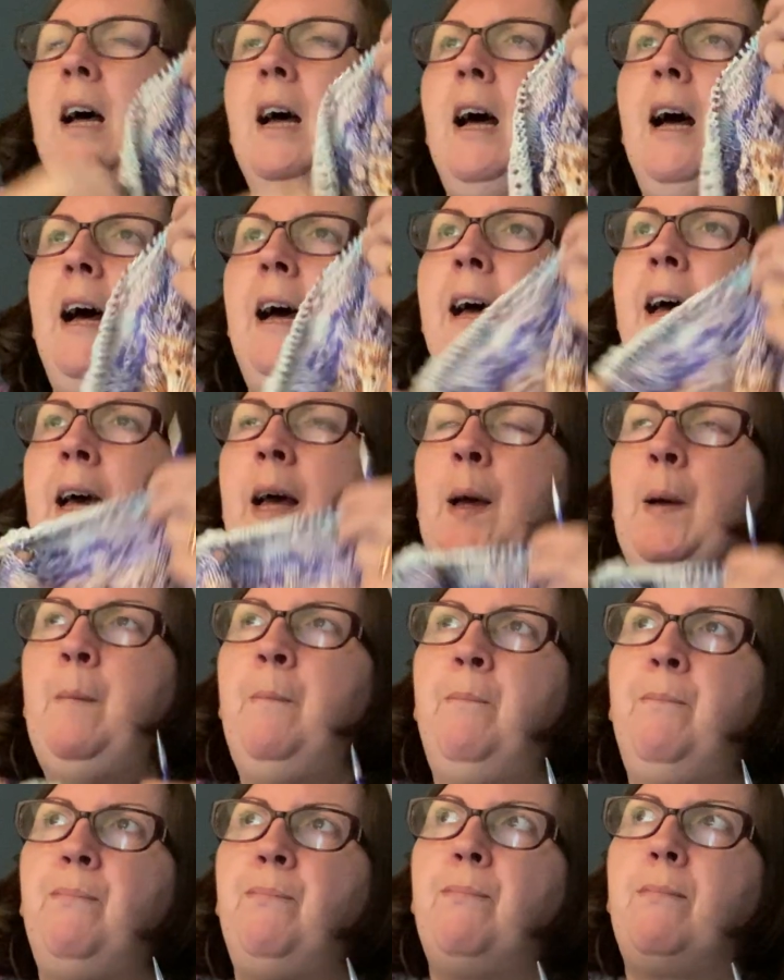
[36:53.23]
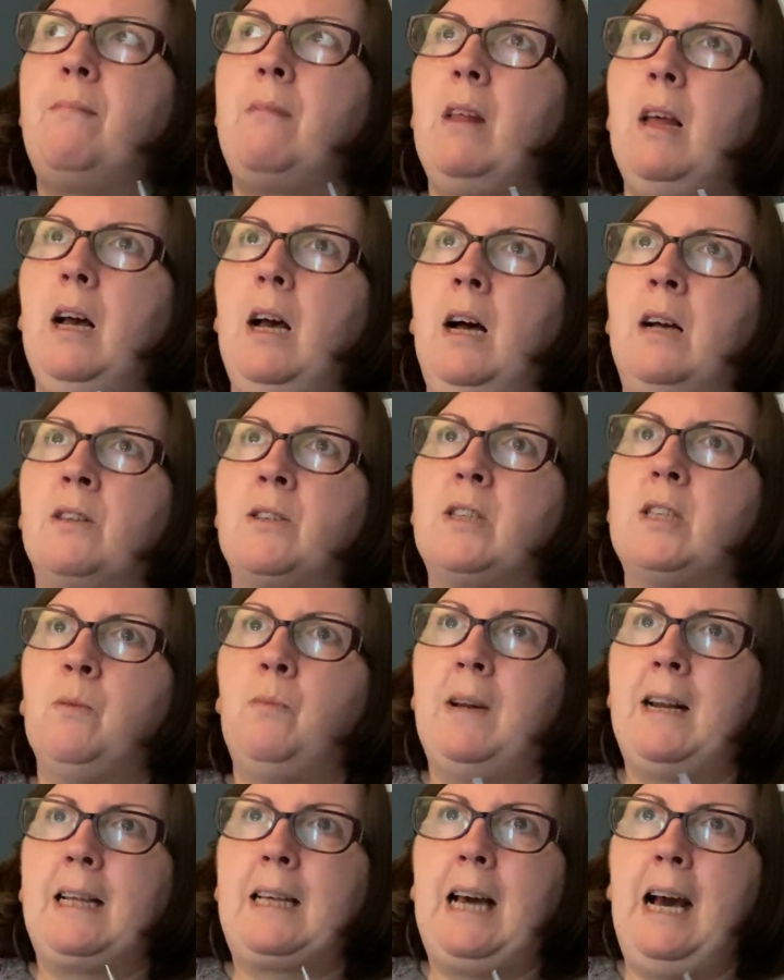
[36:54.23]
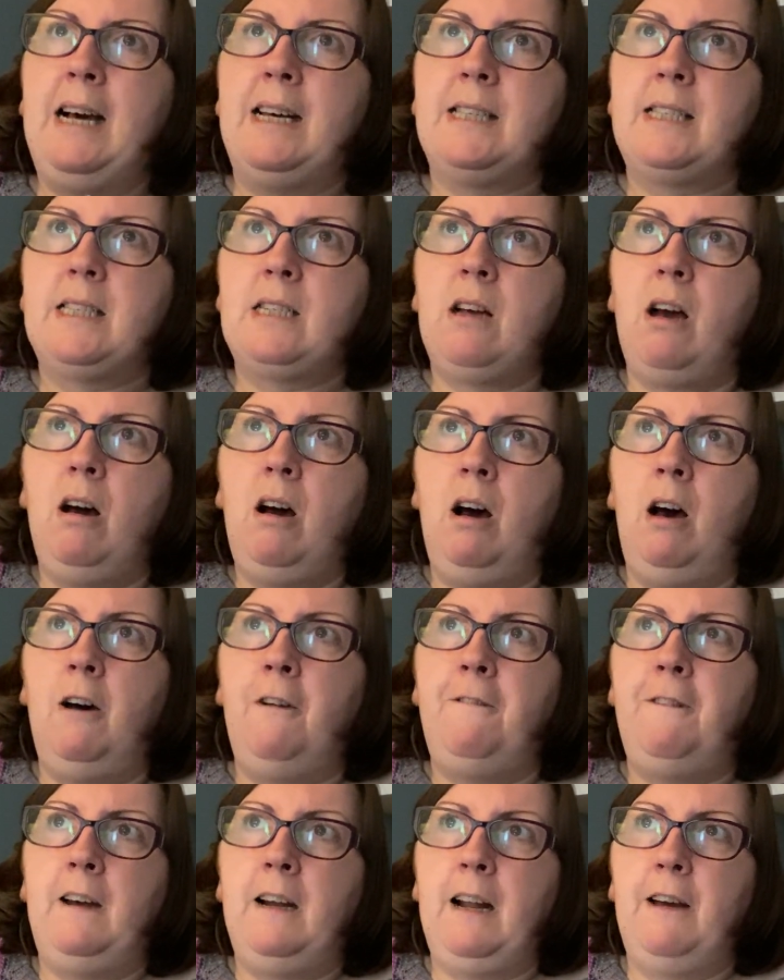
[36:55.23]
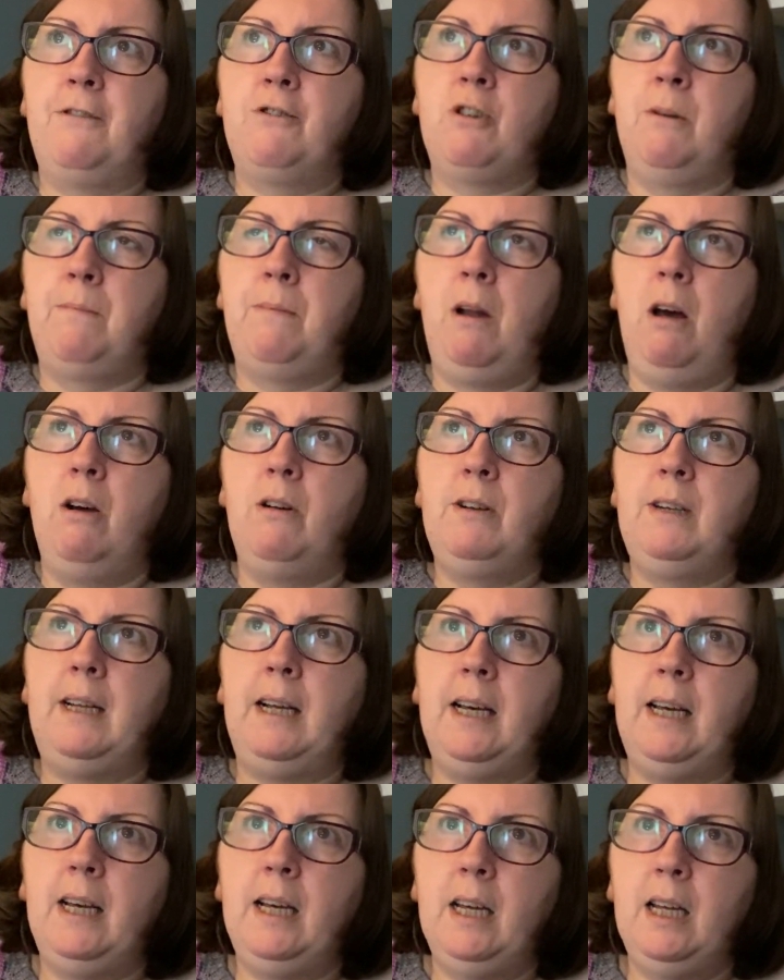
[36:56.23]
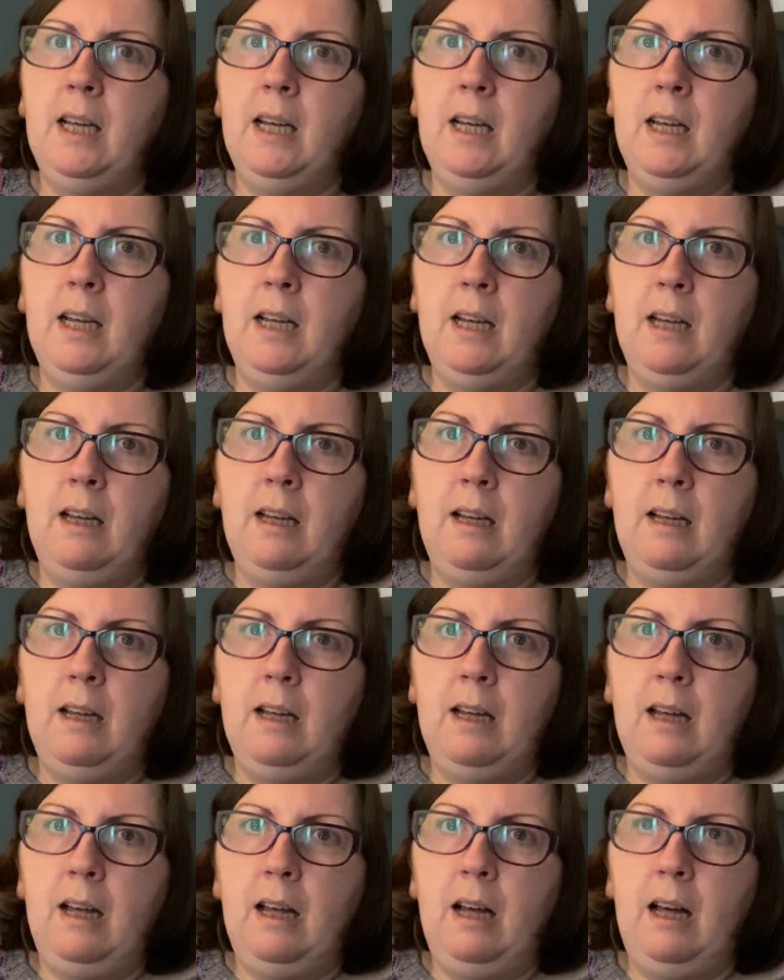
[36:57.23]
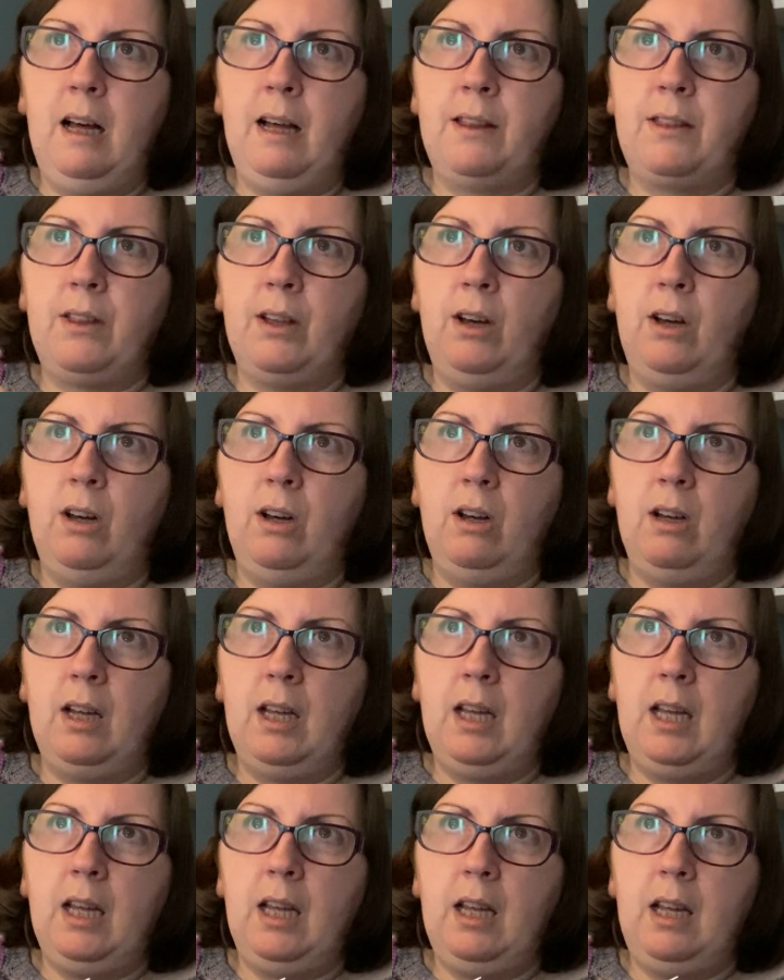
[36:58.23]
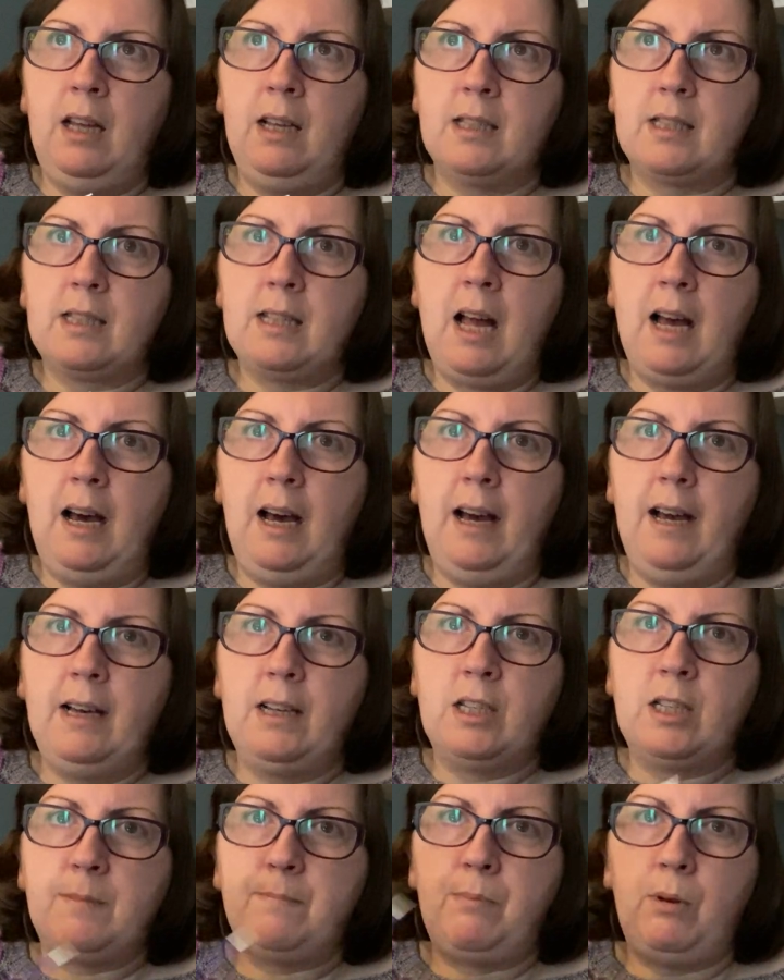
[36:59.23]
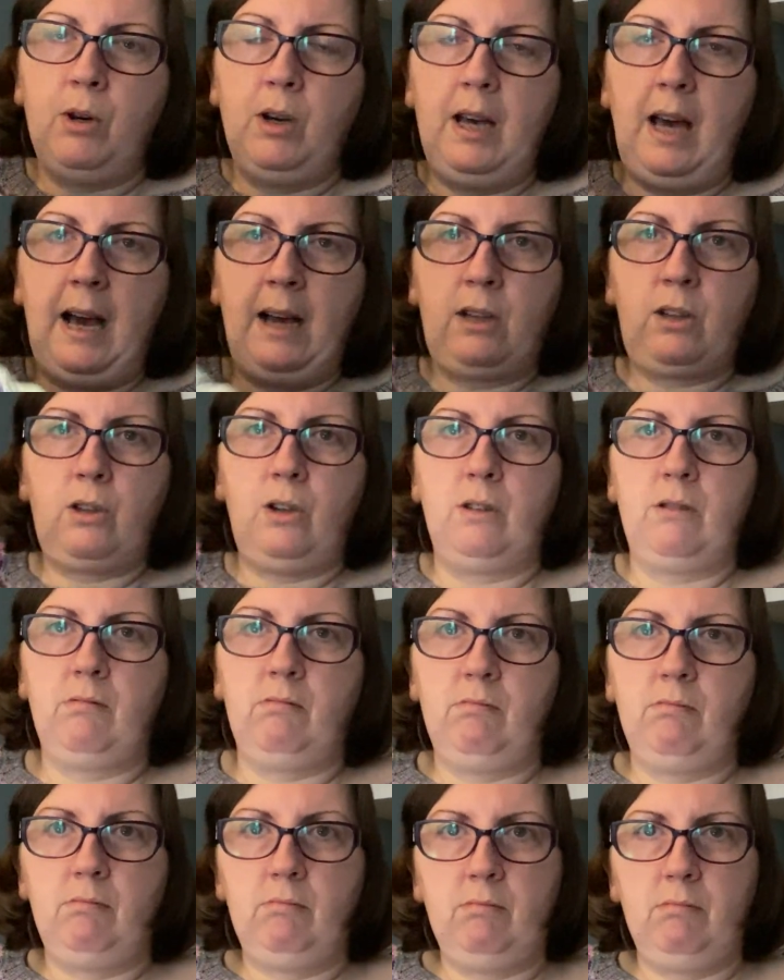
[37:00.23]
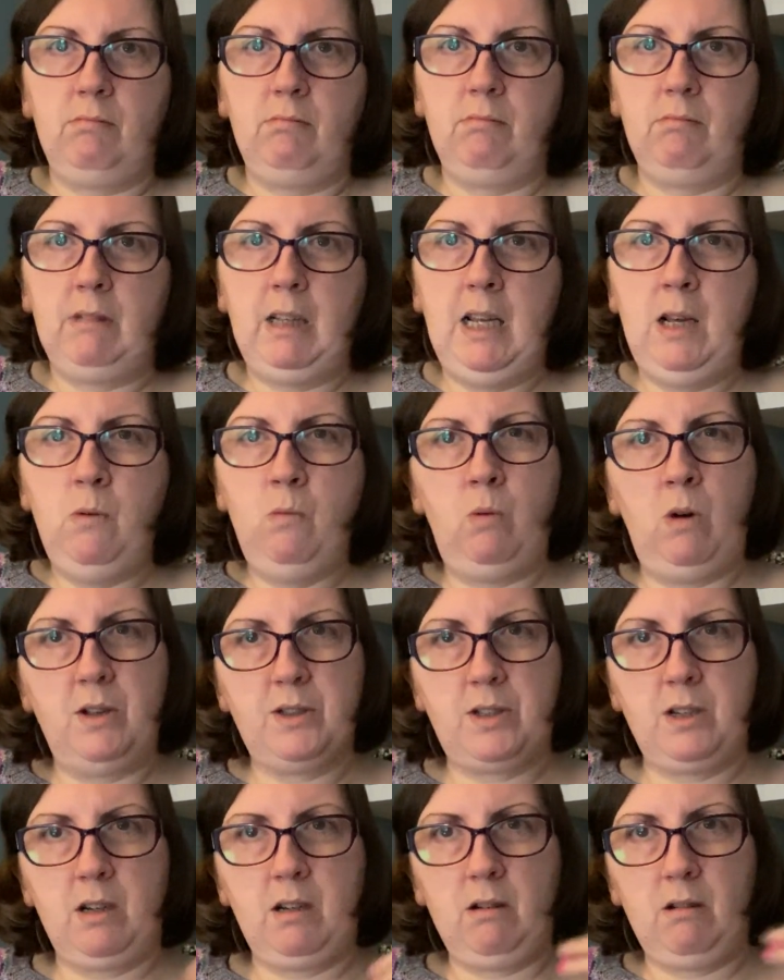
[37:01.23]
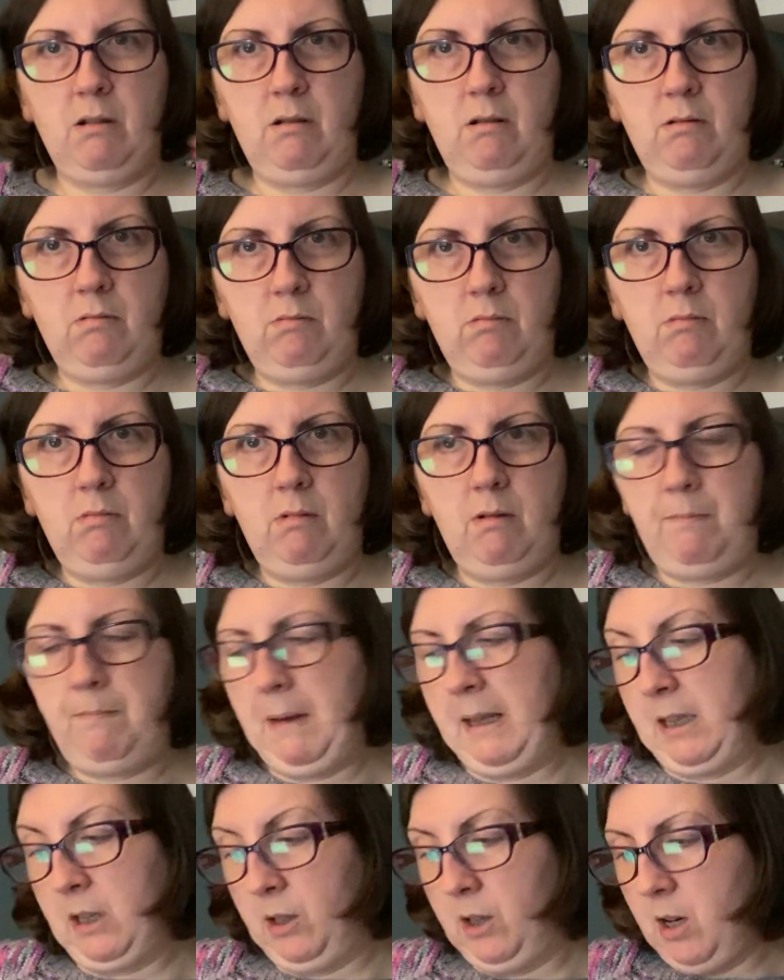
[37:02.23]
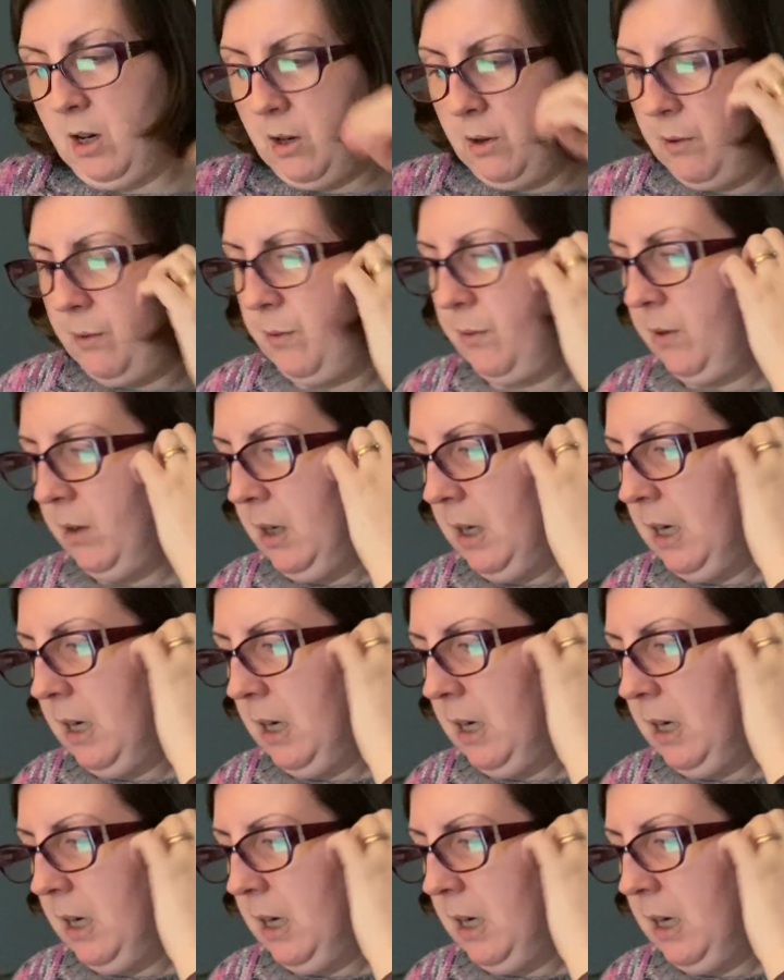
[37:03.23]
And so when I casted it off and after I blocked it, I thought it's nice, but it wasn't big enough.